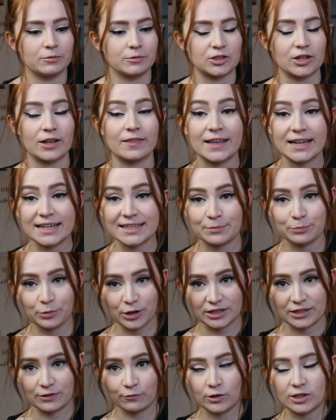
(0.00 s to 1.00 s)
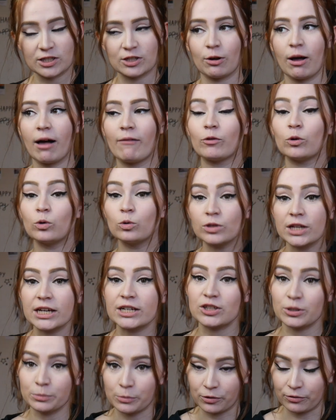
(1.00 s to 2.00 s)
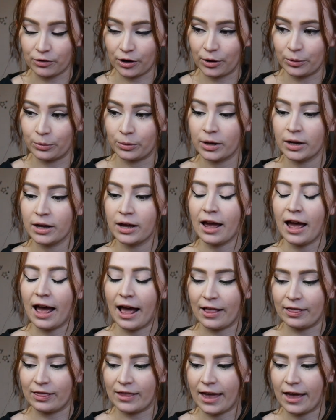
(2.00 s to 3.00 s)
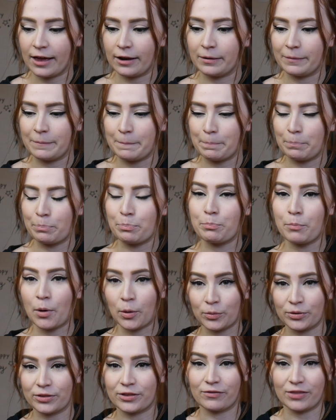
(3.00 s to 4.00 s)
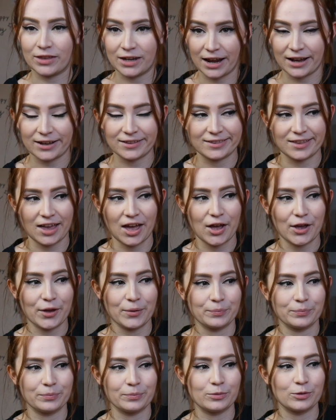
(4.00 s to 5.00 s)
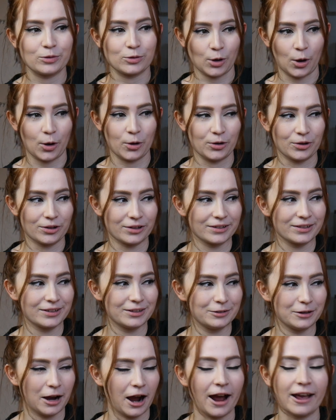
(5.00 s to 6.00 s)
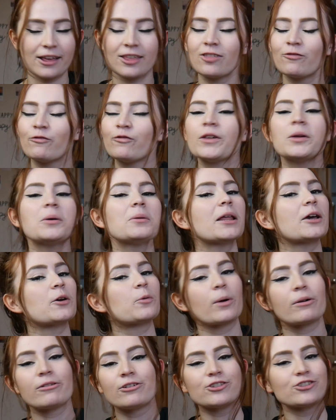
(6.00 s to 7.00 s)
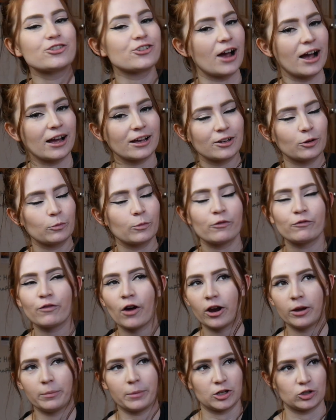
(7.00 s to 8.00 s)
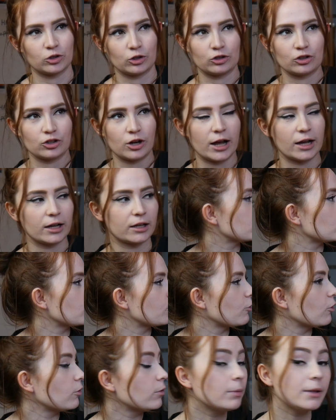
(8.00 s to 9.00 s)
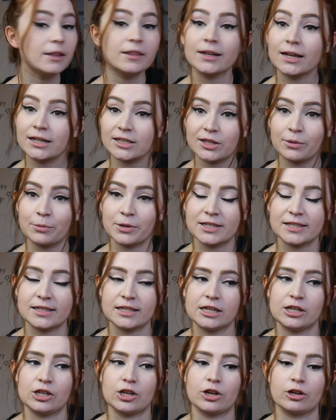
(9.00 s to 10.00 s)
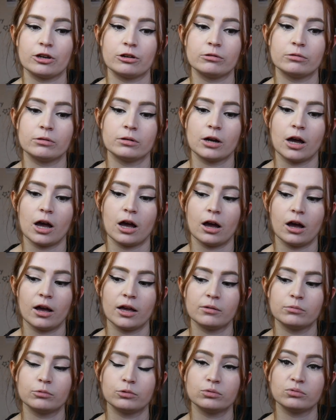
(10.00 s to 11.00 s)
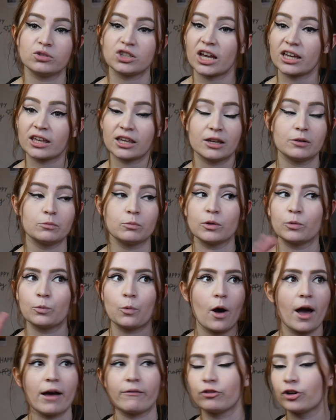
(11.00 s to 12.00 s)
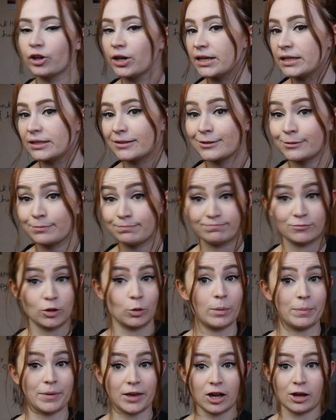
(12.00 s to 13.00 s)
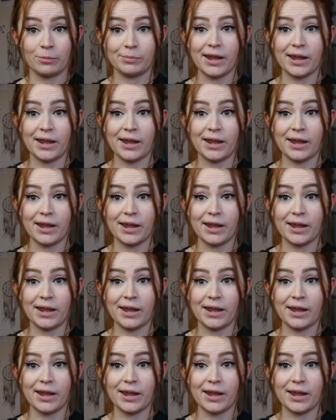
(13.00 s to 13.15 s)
which I think is impressive. We still have all day tomorrow and then most of the next day. So I feel like we're on track. We're very much on track. So probably the next time I see you, I will check in with whatever it is that we pick up